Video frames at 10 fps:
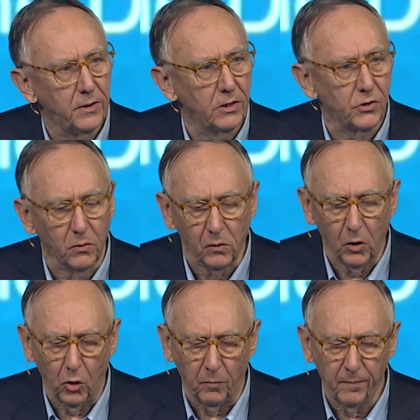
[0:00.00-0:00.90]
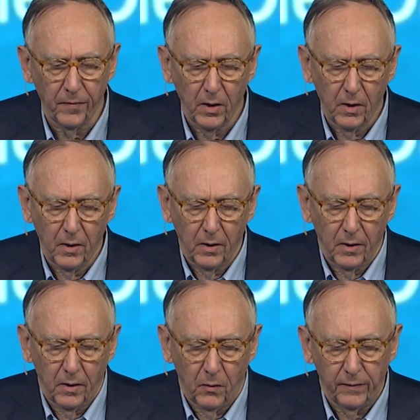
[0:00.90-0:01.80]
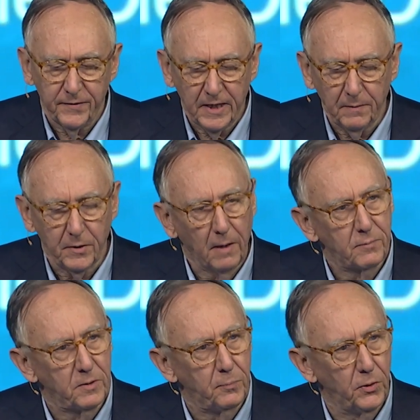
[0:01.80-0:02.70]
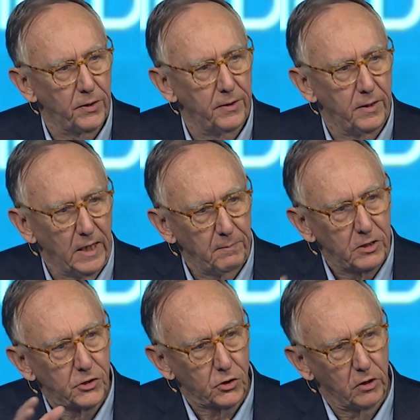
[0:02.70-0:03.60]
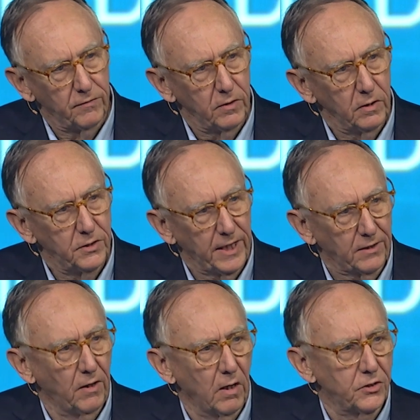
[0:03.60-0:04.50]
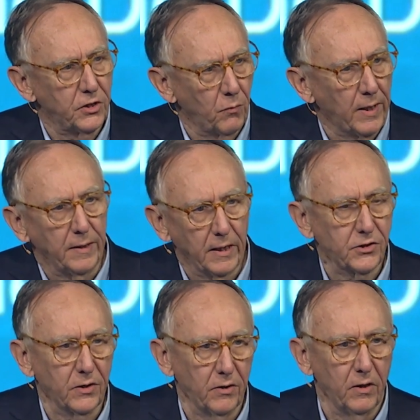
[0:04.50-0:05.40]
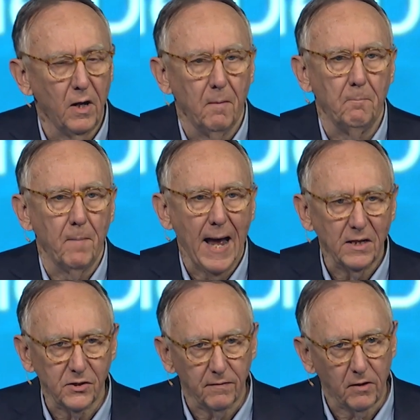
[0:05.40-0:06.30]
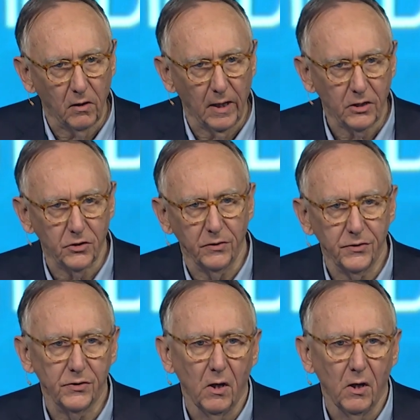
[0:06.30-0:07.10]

Digital Globe. We've teamed up to put image server technology right next to their massive collections